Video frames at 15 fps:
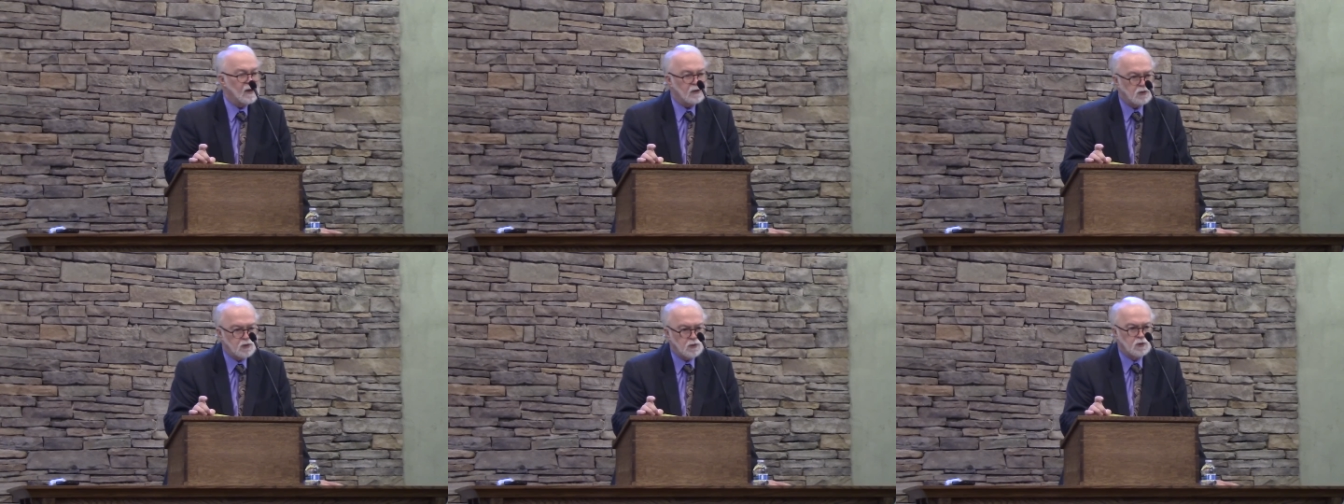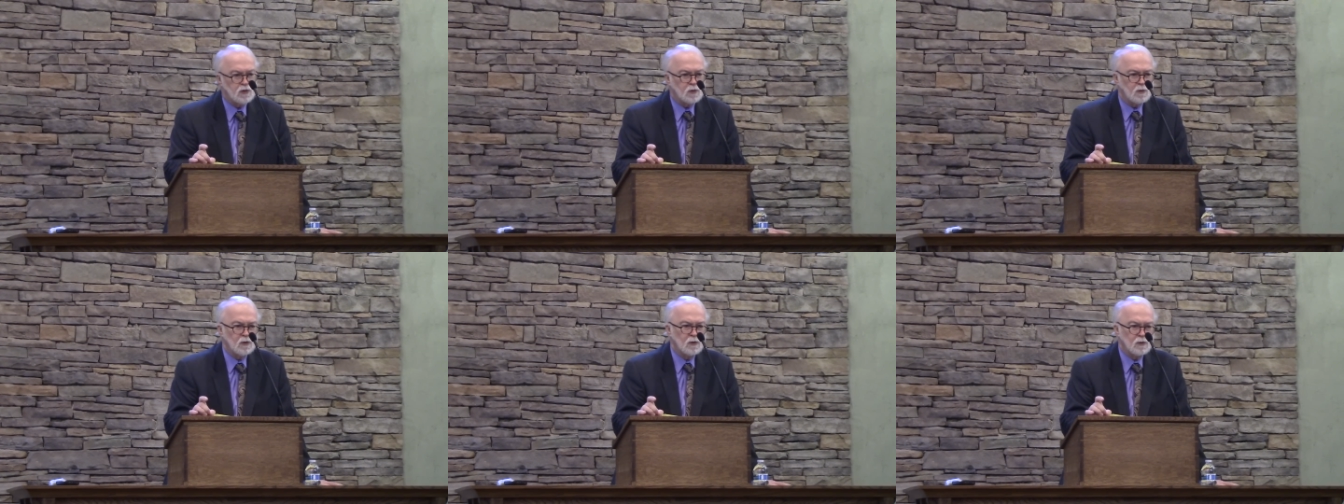As
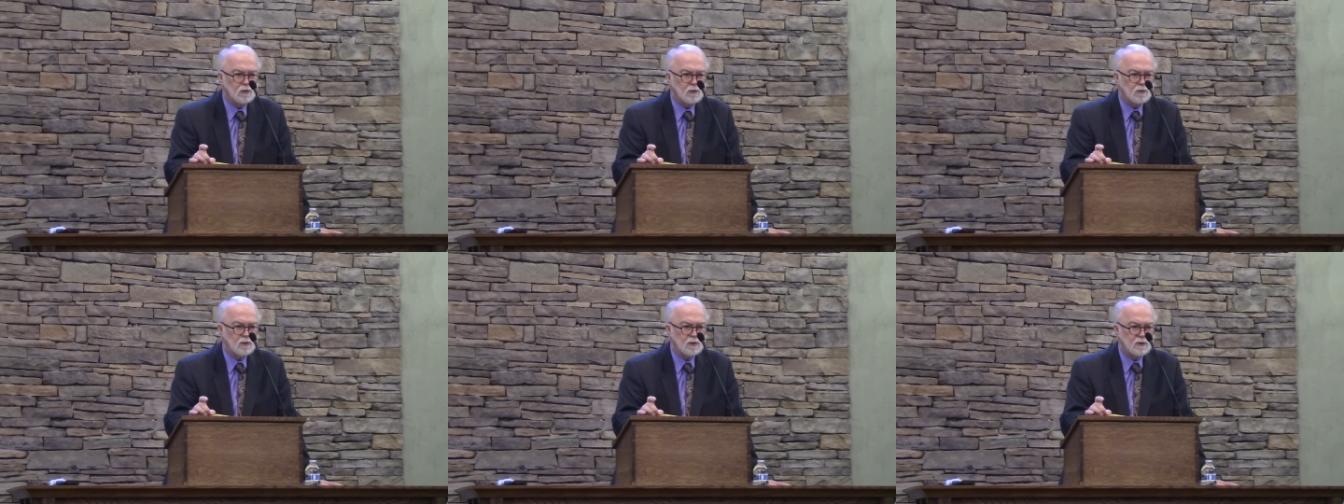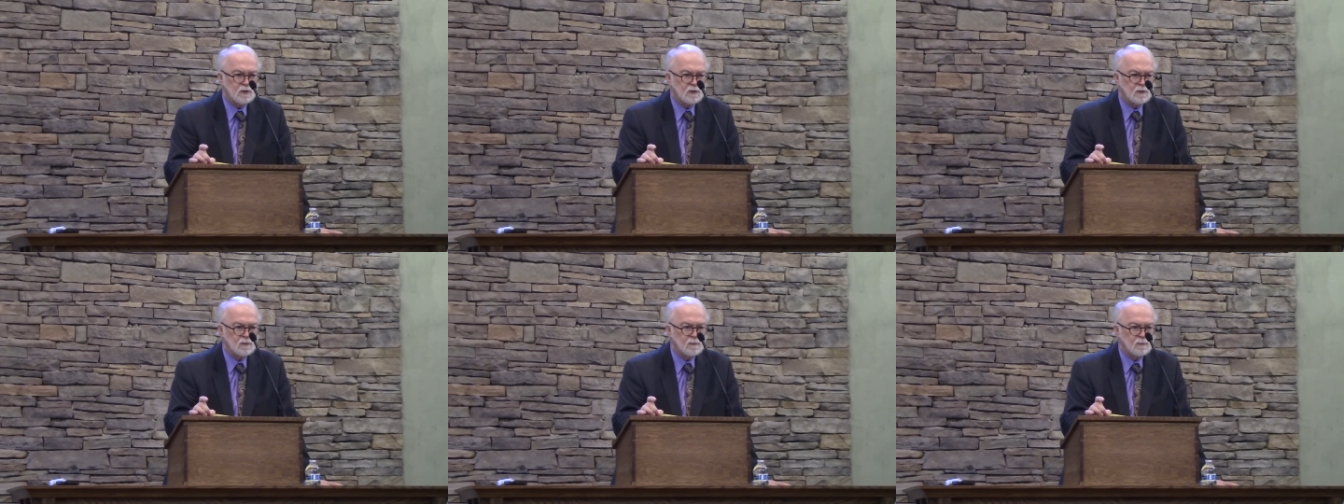usual, Luther
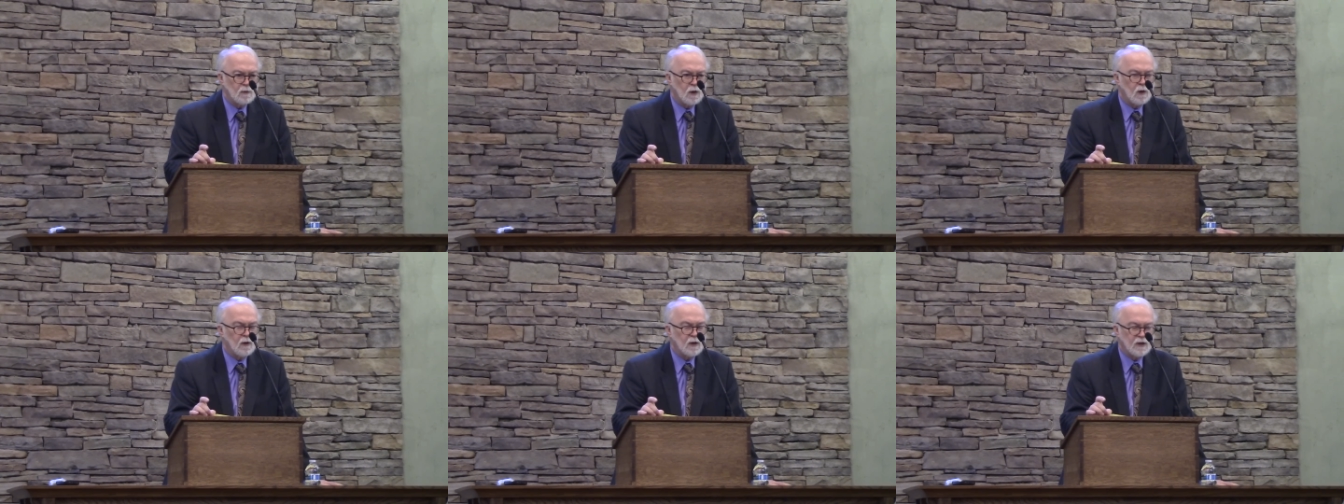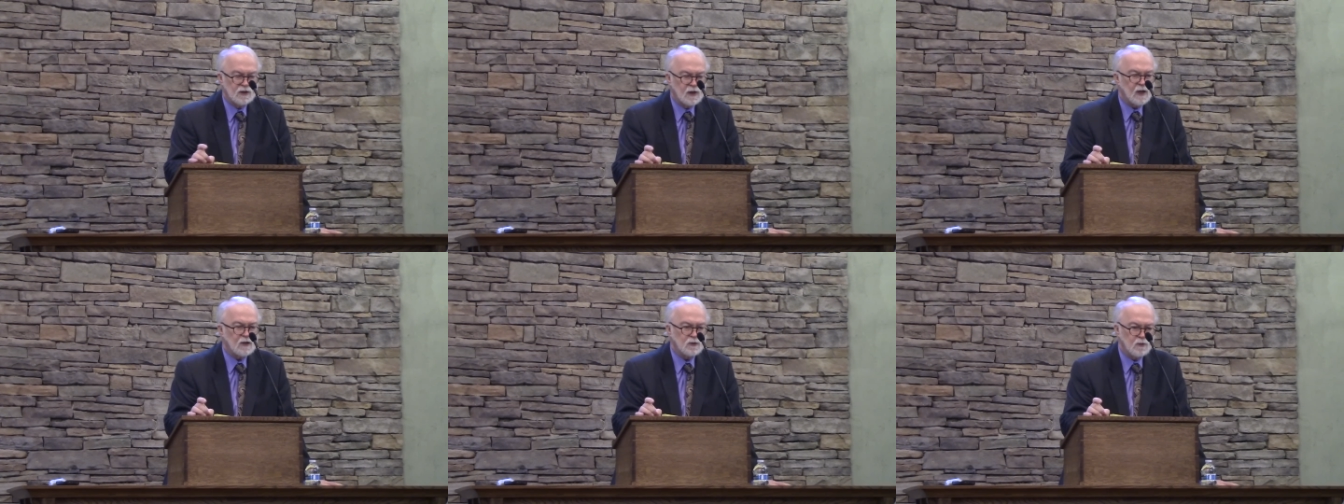is
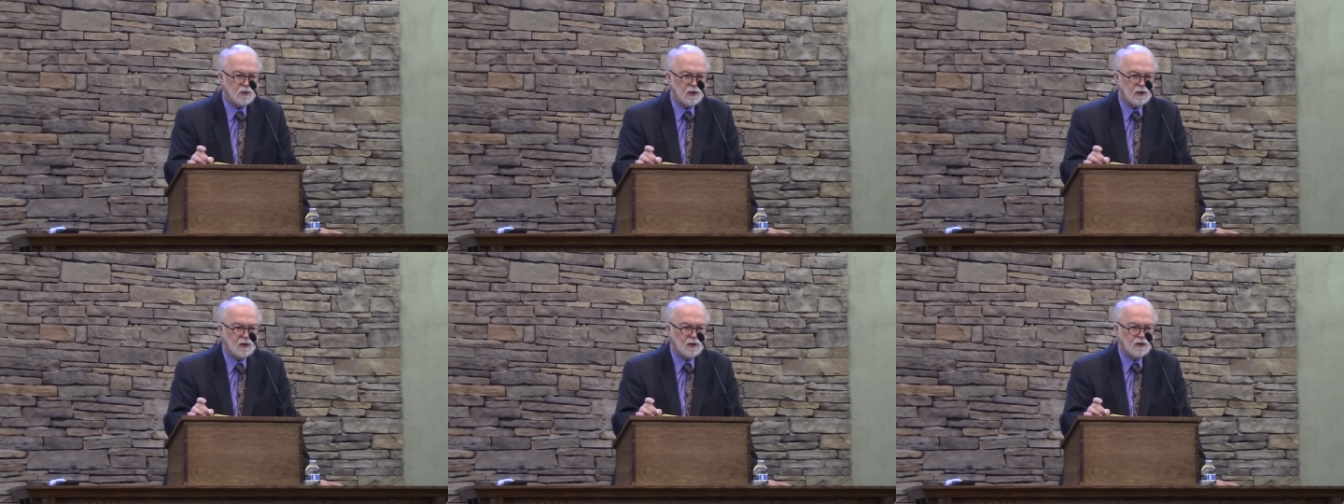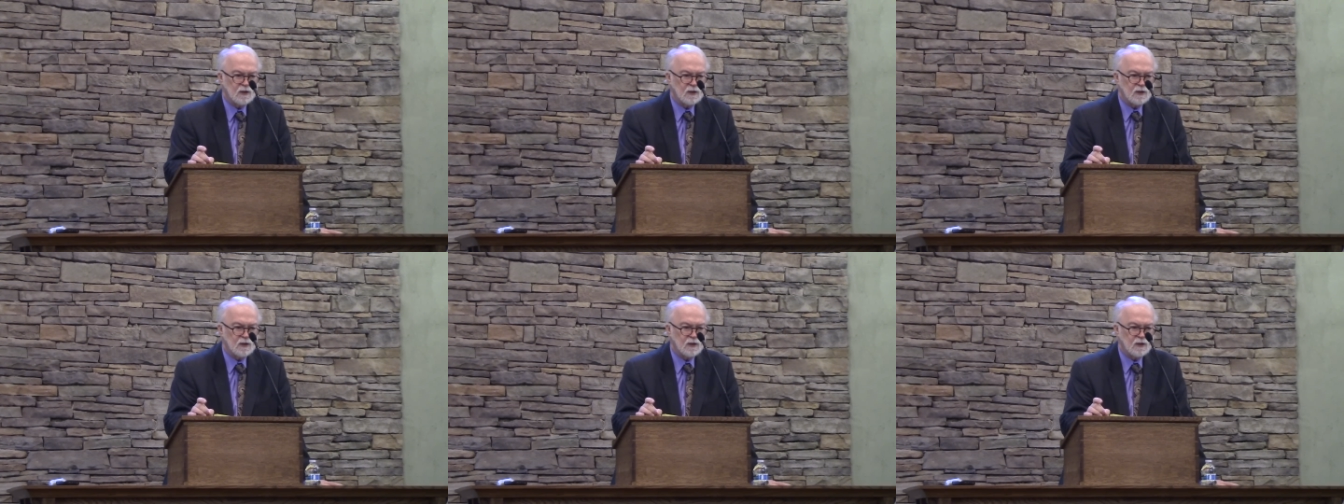exaggerating in